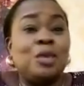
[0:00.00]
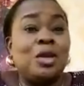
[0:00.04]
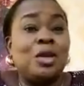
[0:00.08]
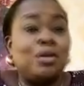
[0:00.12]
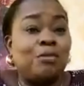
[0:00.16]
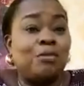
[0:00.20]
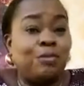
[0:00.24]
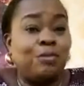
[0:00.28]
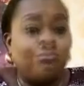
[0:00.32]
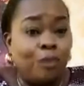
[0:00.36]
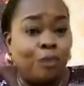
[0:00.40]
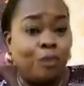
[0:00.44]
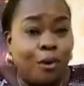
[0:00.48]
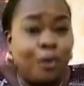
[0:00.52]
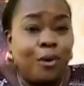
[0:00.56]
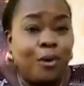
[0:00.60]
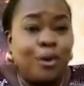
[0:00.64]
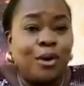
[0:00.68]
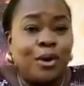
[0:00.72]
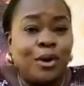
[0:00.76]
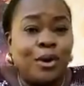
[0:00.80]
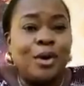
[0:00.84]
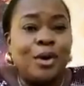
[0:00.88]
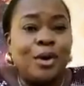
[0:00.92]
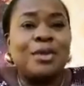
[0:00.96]
for
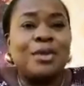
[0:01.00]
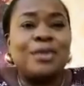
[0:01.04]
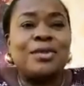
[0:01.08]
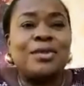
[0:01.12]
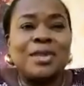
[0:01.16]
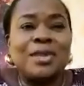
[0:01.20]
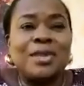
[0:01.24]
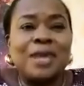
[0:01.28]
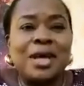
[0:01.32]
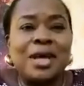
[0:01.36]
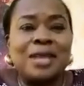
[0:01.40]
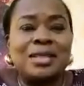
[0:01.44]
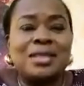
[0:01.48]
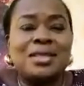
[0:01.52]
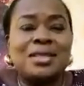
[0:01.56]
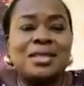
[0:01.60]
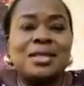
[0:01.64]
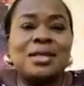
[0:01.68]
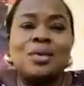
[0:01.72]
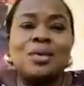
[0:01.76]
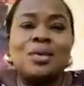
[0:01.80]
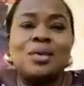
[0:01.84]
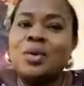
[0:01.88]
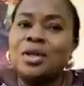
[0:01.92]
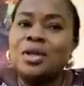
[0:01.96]
that
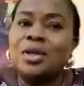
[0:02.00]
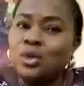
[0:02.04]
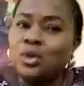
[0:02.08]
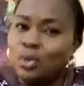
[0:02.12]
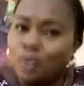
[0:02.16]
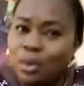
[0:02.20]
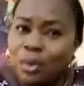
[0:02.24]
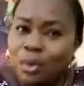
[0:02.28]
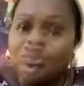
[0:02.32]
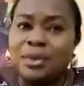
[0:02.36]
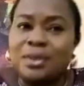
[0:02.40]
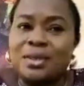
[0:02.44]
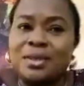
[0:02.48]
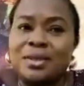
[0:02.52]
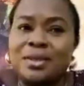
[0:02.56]
went to court.